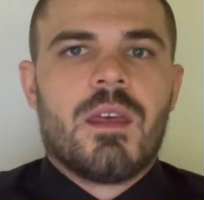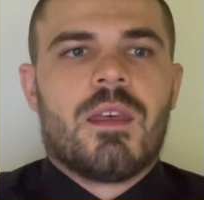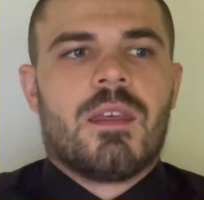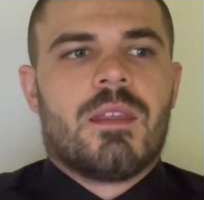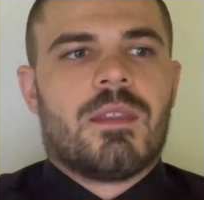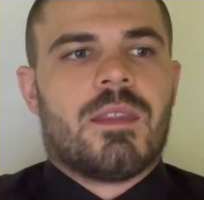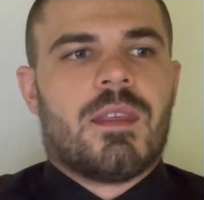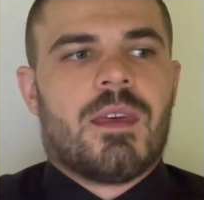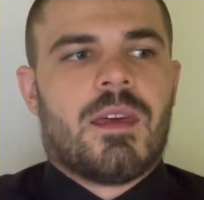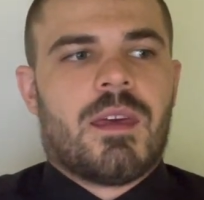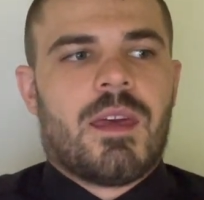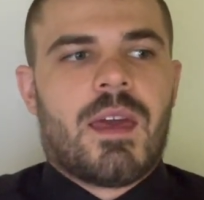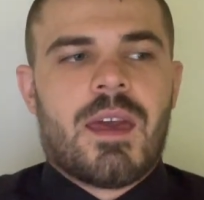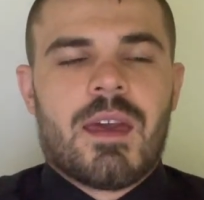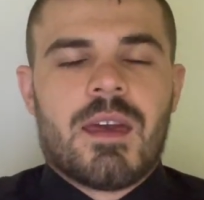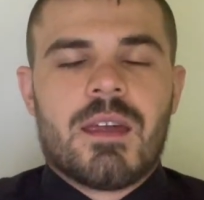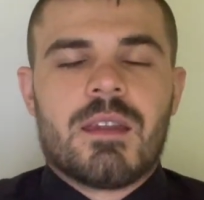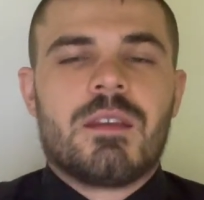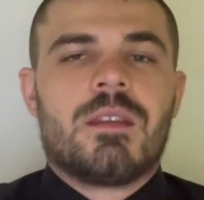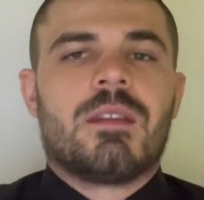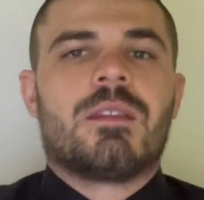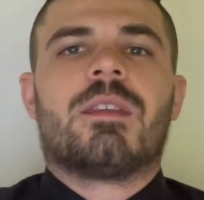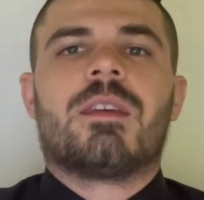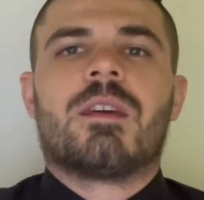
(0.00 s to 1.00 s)
that
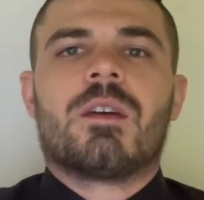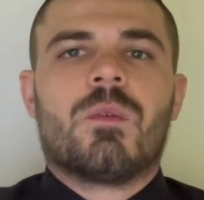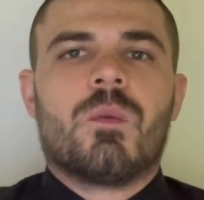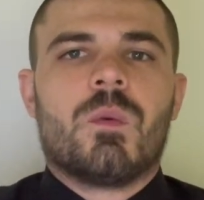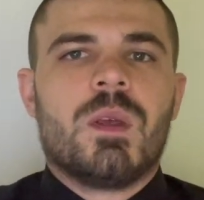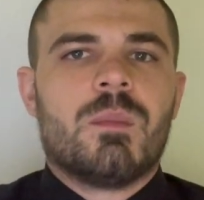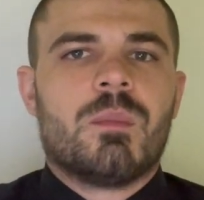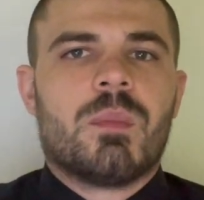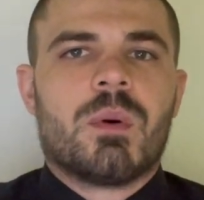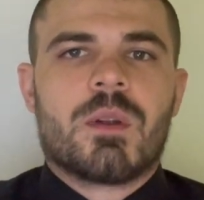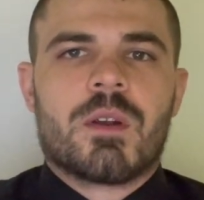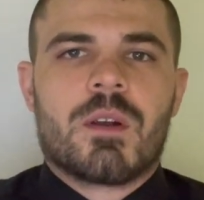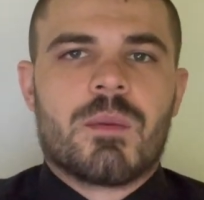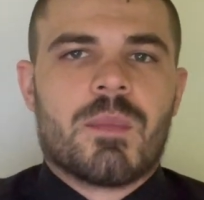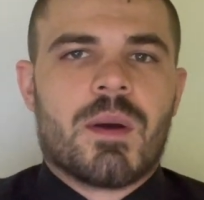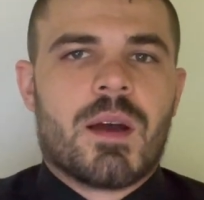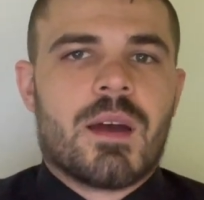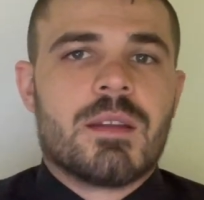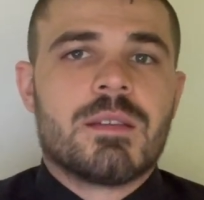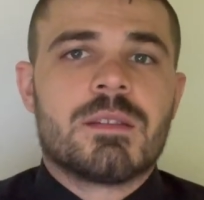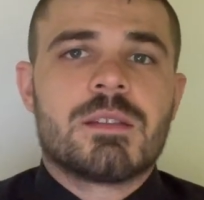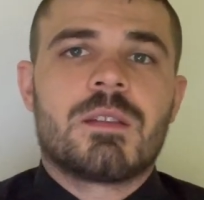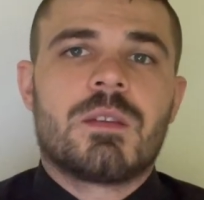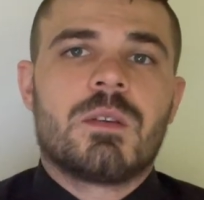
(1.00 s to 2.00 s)
anything we put our
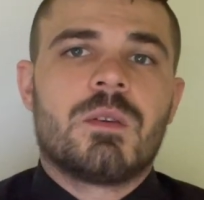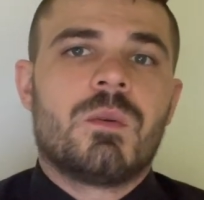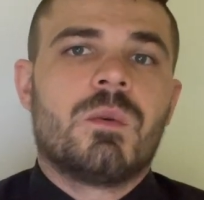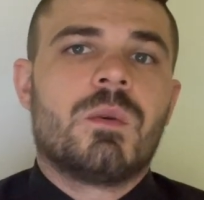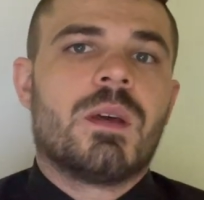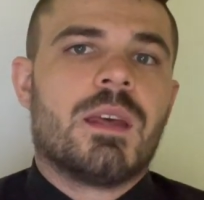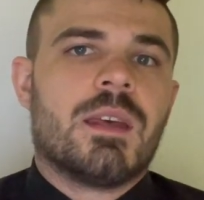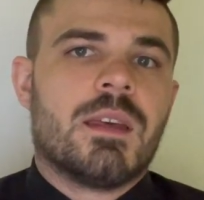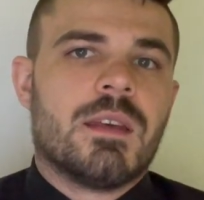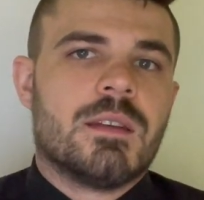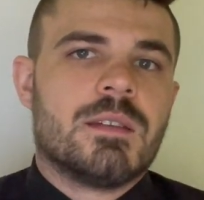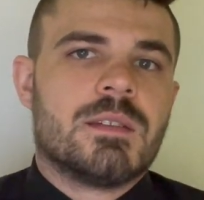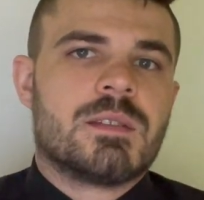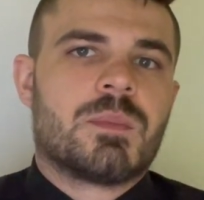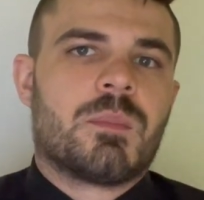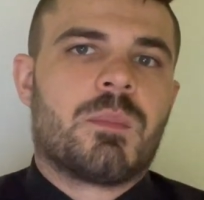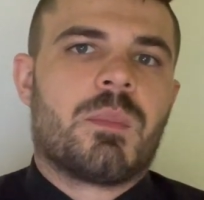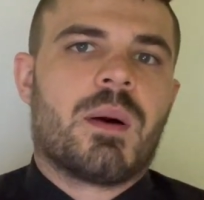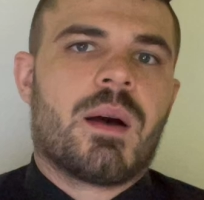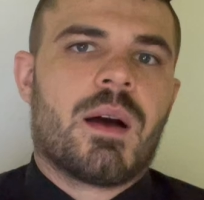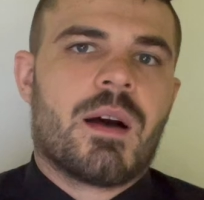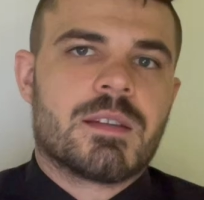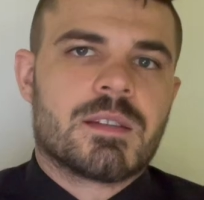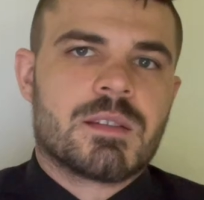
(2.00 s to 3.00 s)
minds to is
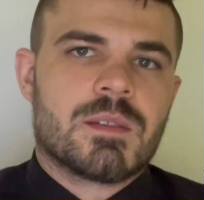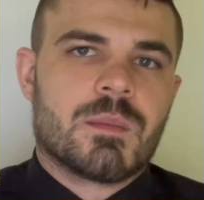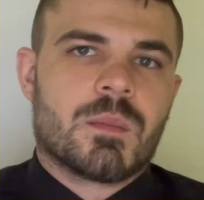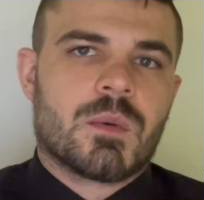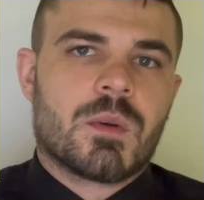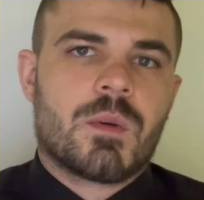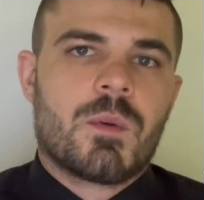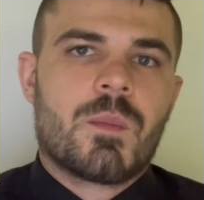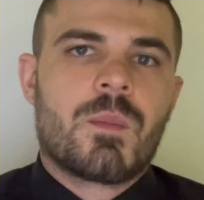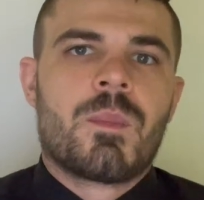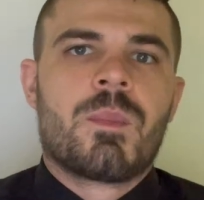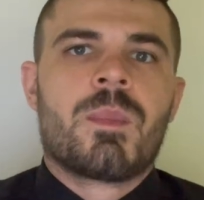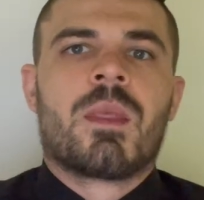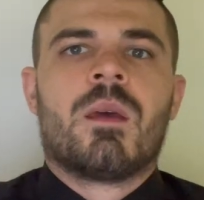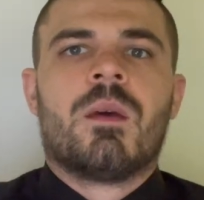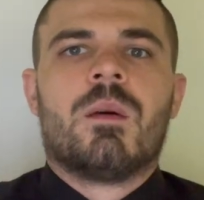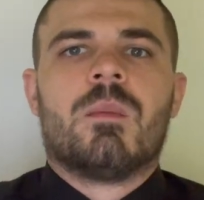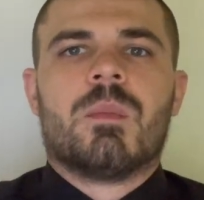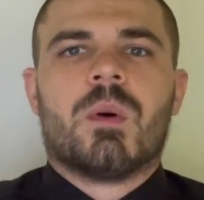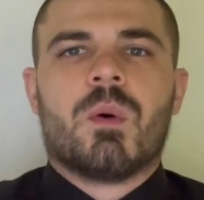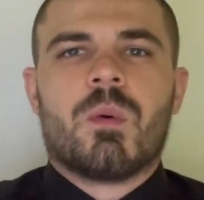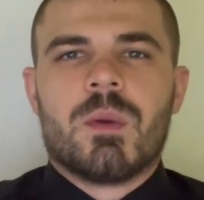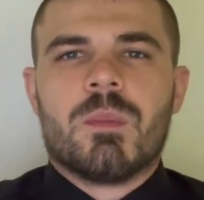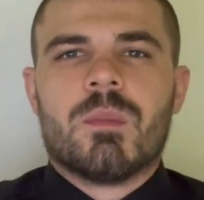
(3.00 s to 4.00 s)
possible.
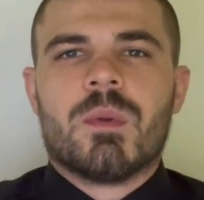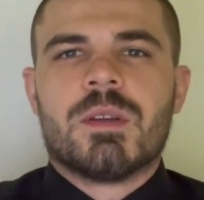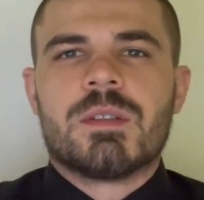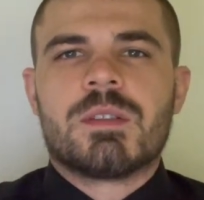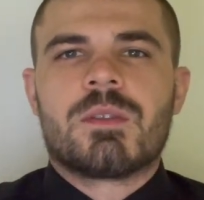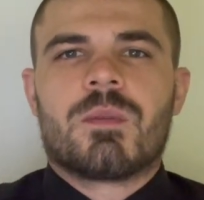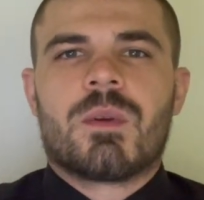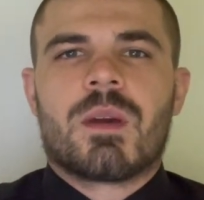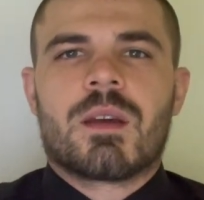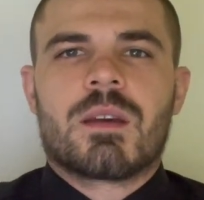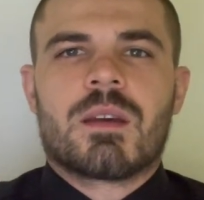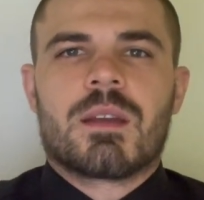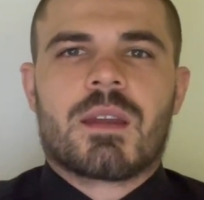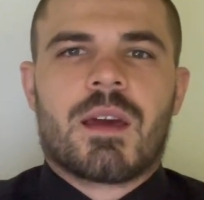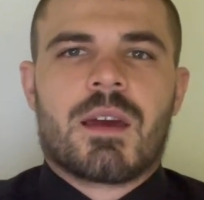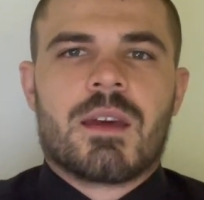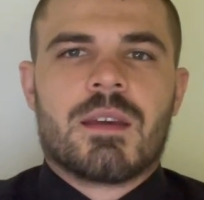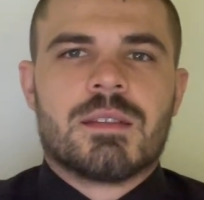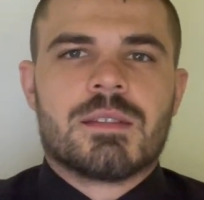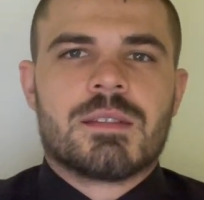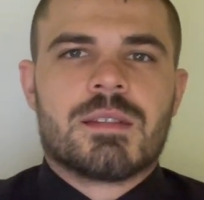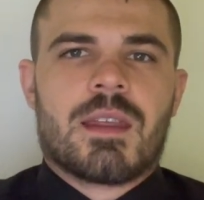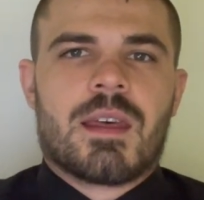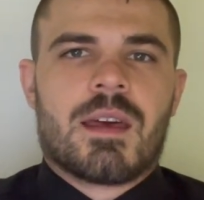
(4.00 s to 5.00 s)
But we must
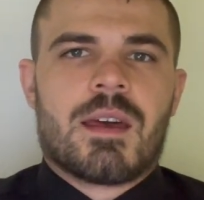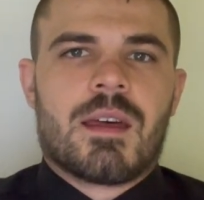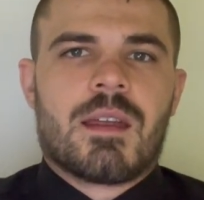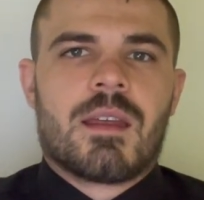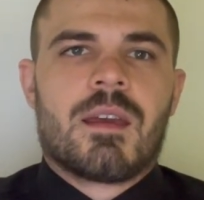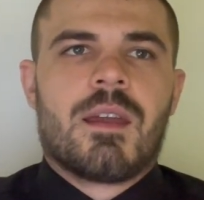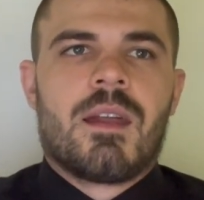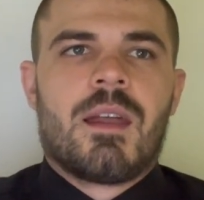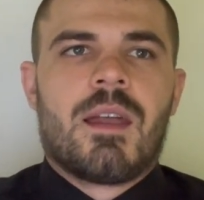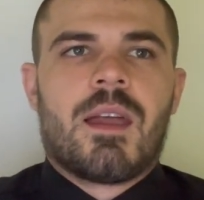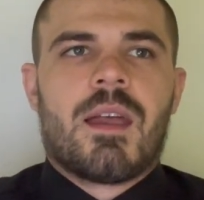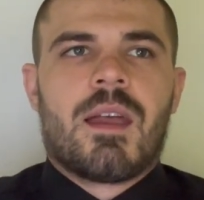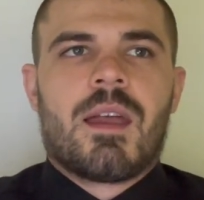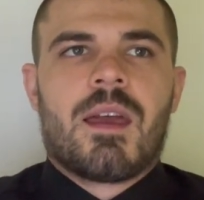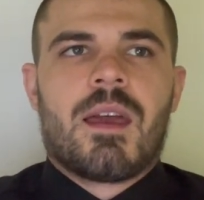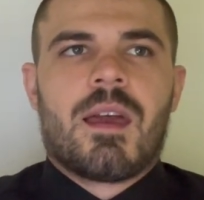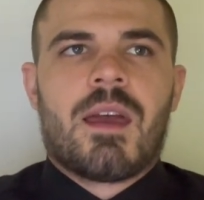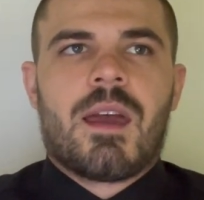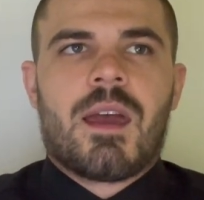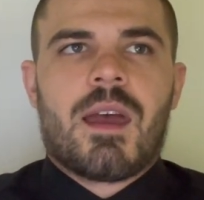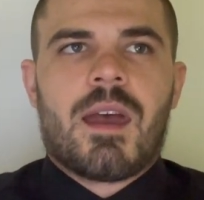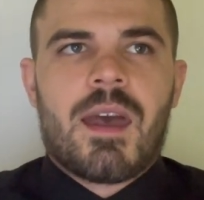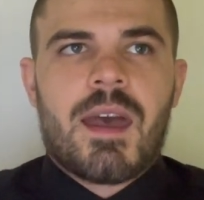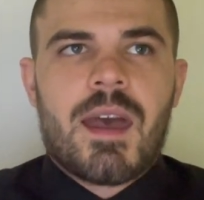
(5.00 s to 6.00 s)
recognize that
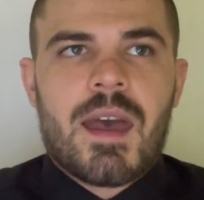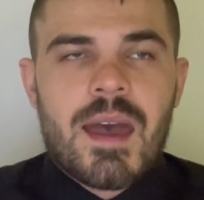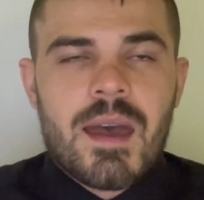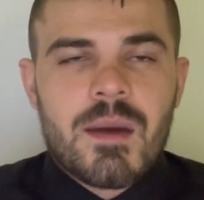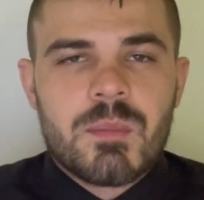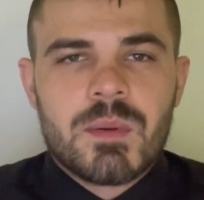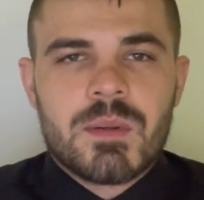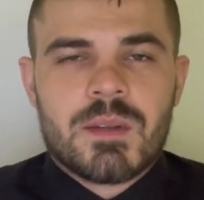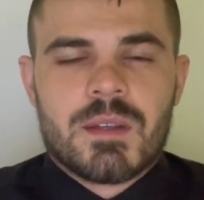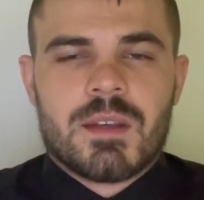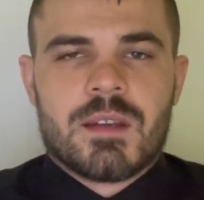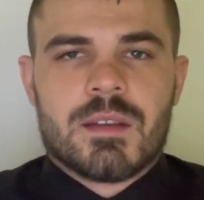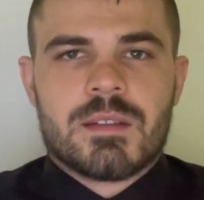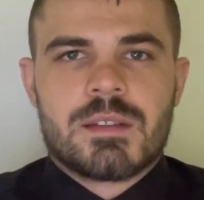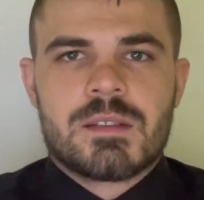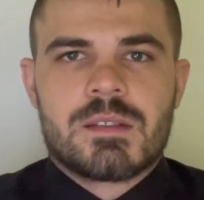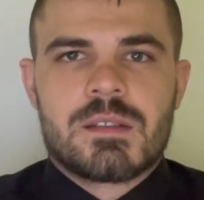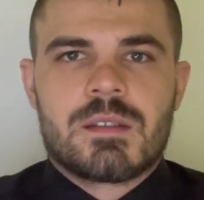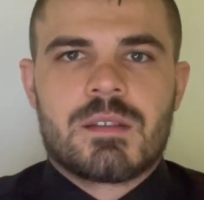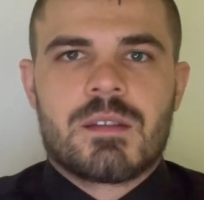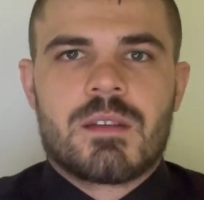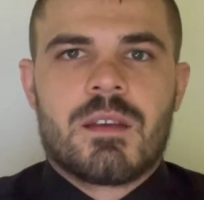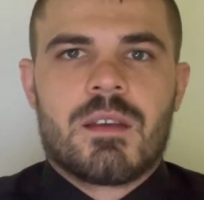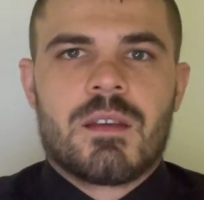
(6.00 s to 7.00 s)

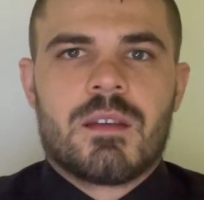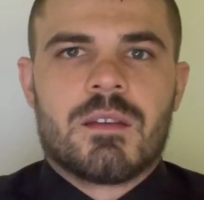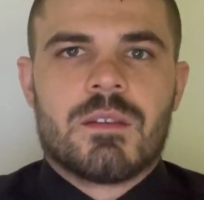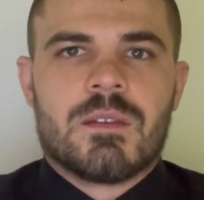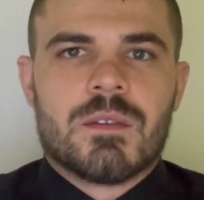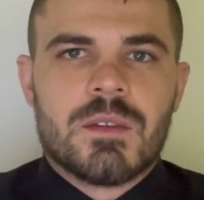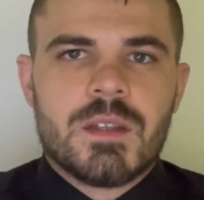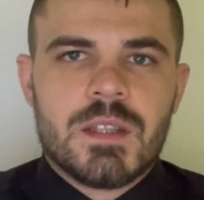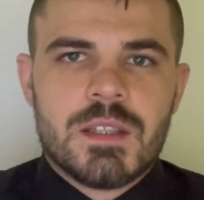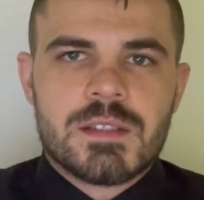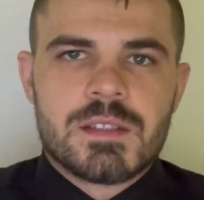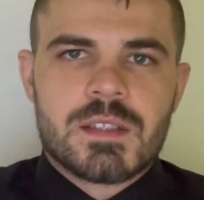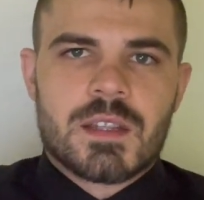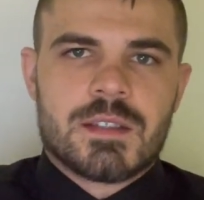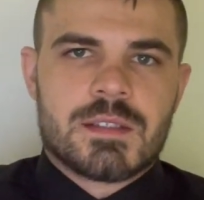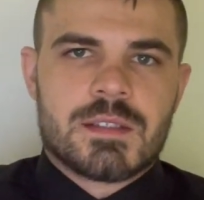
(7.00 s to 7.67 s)
happiness leads to